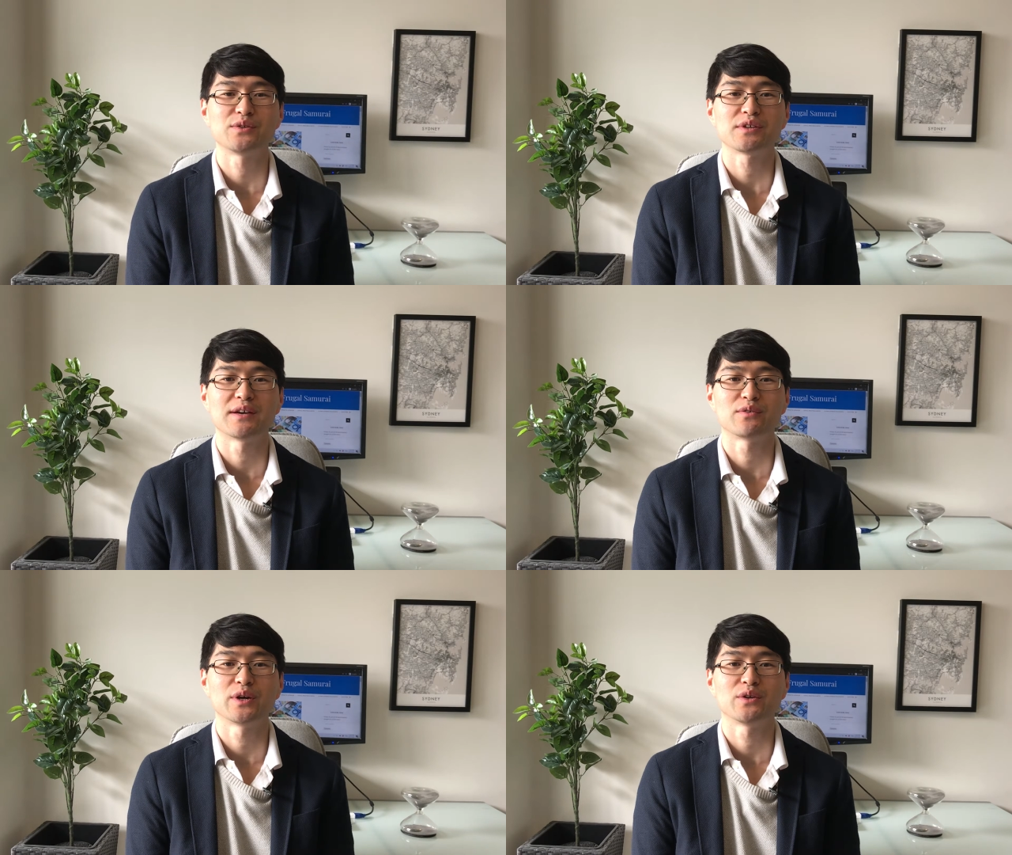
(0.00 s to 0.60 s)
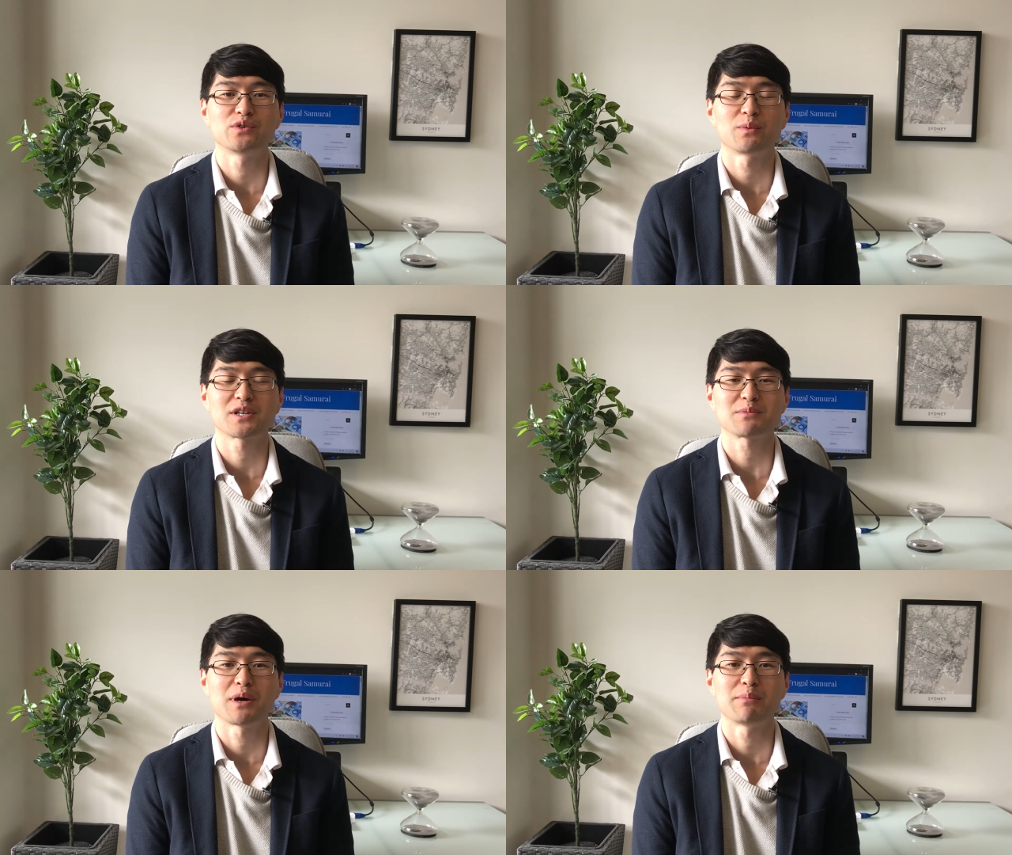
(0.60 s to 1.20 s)
to everyone who's
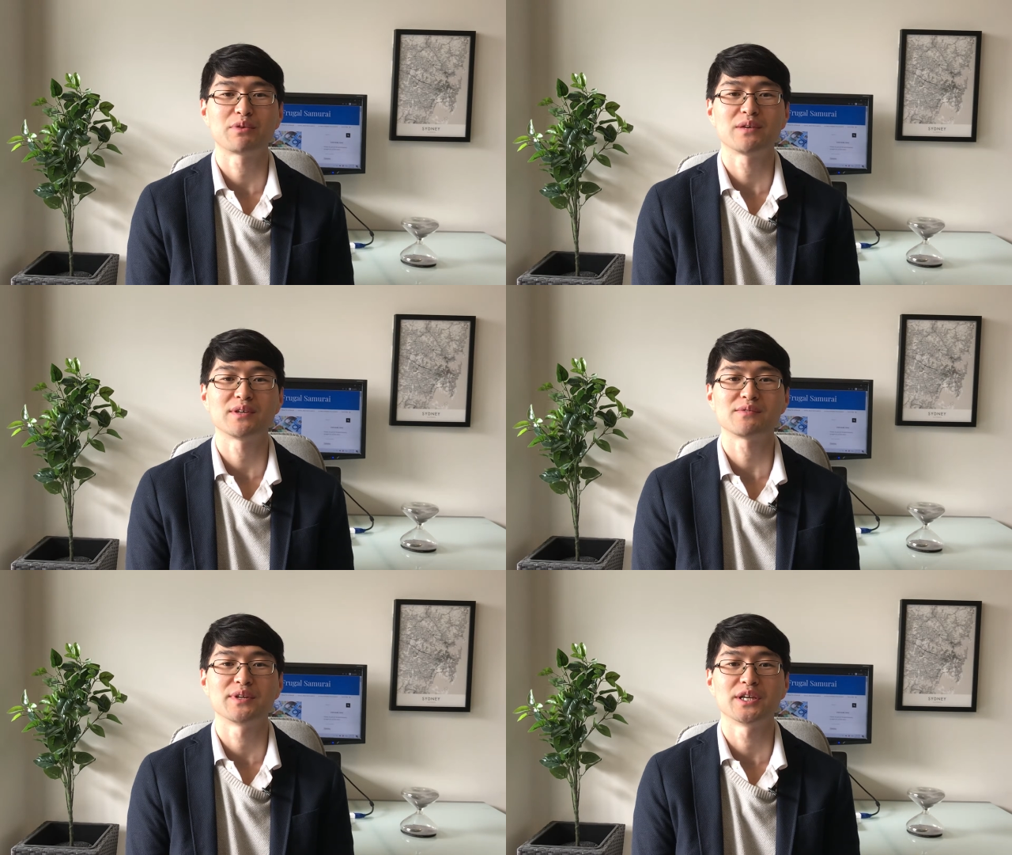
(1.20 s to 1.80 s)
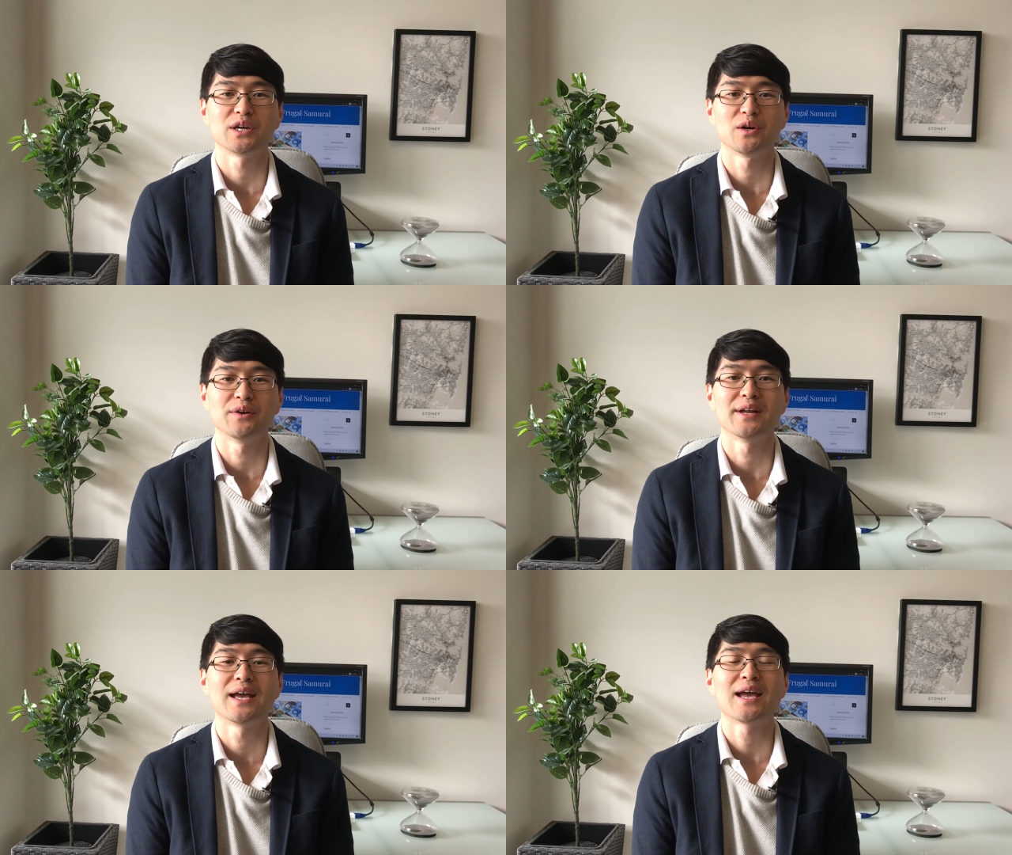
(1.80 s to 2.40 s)
watched my previous video on